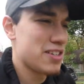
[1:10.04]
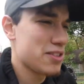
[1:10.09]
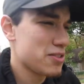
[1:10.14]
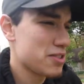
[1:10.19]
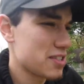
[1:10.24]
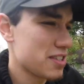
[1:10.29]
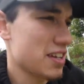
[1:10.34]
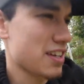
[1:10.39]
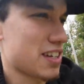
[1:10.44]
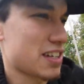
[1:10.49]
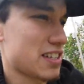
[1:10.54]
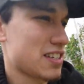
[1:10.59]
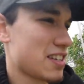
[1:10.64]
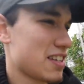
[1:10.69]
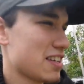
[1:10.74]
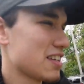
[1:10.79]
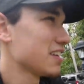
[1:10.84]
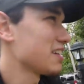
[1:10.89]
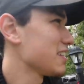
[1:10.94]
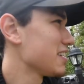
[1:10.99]
6,
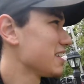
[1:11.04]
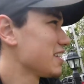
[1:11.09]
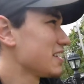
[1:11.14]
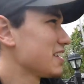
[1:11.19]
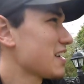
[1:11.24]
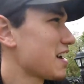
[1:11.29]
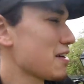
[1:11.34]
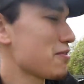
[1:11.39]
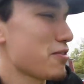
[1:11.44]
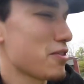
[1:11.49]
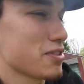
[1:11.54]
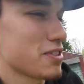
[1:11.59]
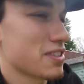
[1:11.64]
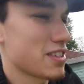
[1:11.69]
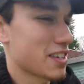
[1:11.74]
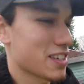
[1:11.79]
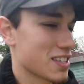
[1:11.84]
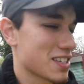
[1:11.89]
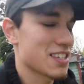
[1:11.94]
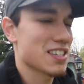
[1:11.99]
an iPhone
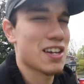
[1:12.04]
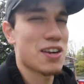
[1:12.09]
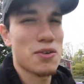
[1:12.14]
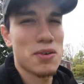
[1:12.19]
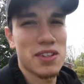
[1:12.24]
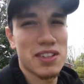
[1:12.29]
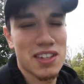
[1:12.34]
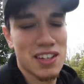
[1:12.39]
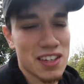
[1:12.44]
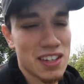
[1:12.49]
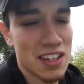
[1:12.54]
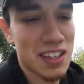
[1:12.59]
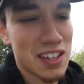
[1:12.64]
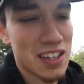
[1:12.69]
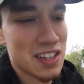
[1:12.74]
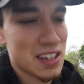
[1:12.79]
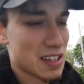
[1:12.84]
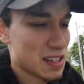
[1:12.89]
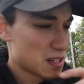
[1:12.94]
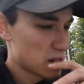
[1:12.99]
6, because I don't want the...
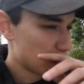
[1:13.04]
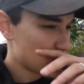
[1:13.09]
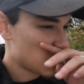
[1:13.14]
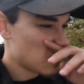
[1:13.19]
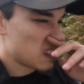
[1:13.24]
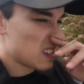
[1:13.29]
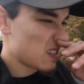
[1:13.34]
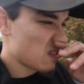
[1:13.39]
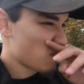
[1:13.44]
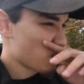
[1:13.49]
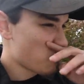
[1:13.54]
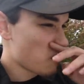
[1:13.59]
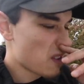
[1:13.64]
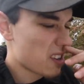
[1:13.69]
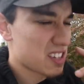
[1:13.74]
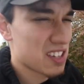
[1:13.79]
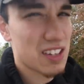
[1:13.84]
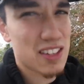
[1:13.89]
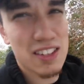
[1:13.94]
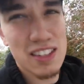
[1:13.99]
We
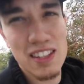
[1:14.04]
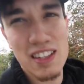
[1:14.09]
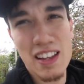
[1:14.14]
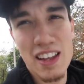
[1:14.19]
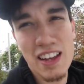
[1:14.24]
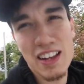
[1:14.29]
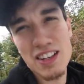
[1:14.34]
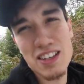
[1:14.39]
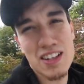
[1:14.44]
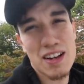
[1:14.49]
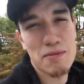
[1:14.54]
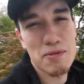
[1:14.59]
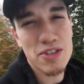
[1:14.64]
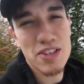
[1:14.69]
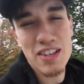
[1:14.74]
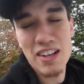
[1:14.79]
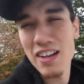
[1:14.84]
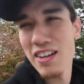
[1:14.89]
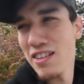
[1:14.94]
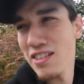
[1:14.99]
want, like, I'm just
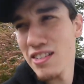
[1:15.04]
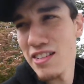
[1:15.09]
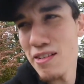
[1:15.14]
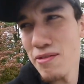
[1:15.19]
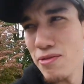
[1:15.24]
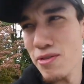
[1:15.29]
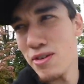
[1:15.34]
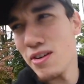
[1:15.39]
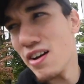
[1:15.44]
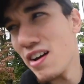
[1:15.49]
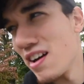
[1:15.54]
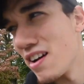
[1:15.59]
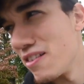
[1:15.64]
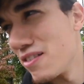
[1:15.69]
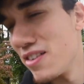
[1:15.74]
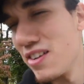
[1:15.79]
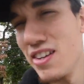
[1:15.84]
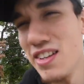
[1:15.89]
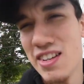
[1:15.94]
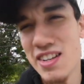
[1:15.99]
gonna get the same phone I
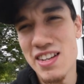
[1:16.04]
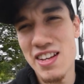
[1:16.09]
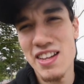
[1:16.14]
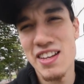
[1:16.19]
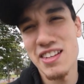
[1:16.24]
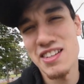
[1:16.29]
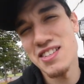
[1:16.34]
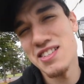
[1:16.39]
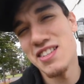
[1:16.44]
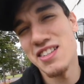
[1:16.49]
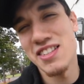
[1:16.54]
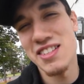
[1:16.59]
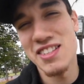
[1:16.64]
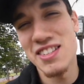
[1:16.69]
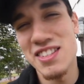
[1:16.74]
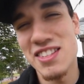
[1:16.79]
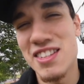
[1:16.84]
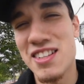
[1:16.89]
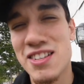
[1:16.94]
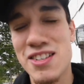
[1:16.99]
have. I like the
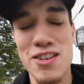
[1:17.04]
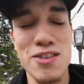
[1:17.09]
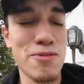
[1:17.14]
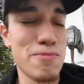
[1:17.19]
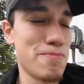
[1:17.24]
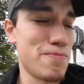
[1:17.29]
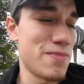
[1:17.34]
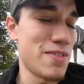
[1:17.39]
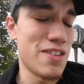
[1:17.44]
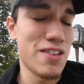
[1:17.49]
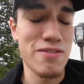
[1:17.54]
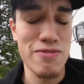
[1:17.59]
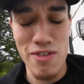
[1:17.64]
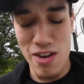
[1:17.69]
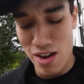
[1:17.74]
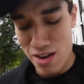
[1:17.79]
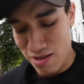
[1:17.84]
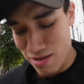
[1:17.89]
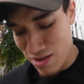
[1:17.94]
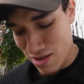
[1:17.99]
6s, they're dope, and they're
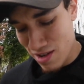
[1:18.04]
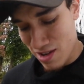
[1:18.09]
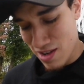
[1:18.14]
fine.